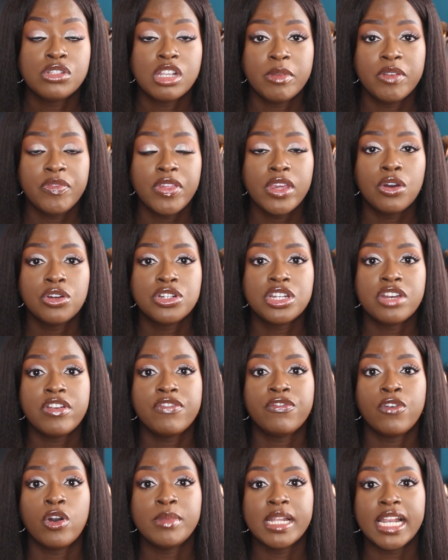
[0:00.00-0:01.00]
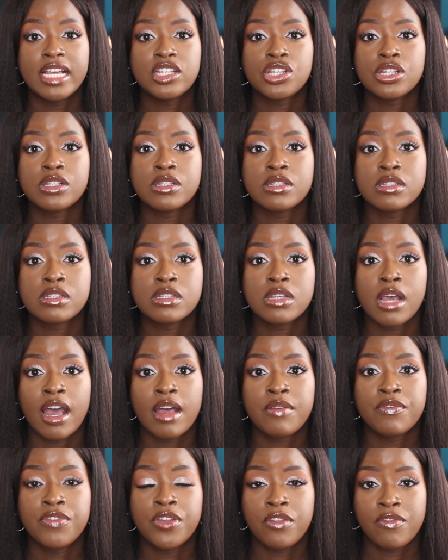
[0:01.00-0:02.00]
some of the Ordinary formulations
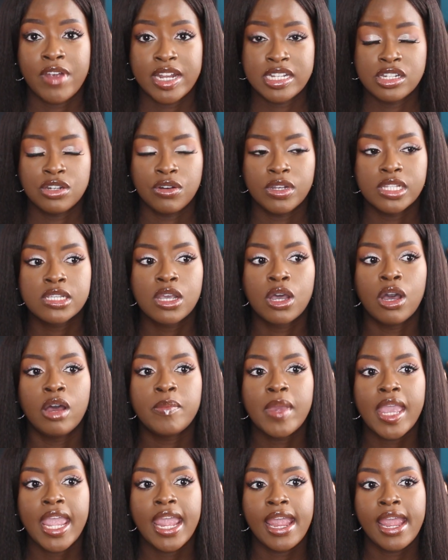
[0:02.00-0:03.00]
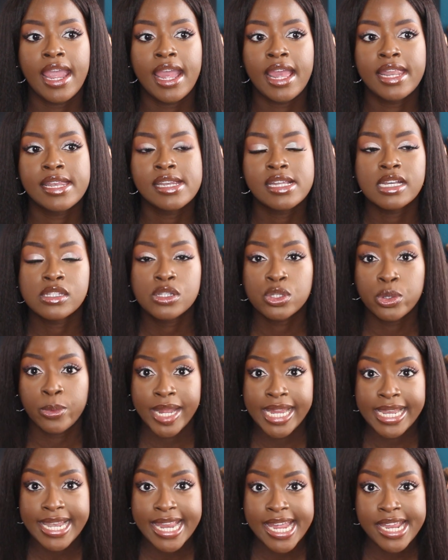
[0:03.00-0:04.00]
for the retinoids come in
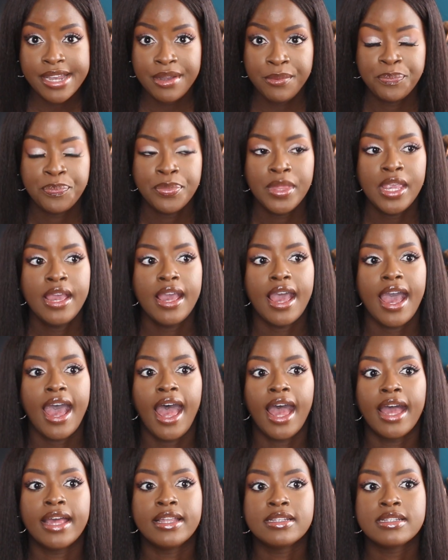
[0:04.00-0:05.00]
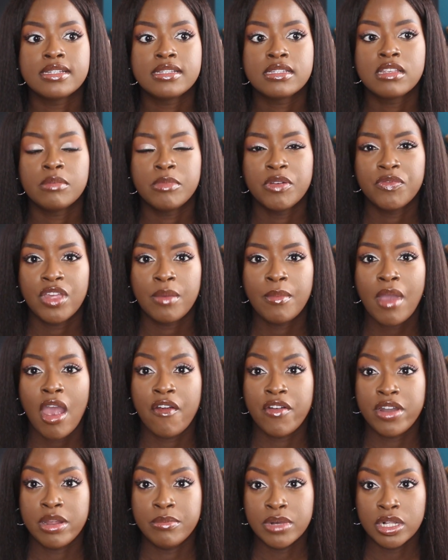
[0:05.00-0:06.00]
squalene, and some of them
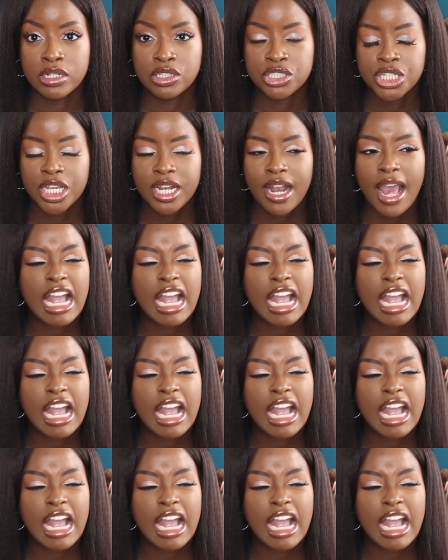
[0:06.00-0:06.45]
are an emulsion.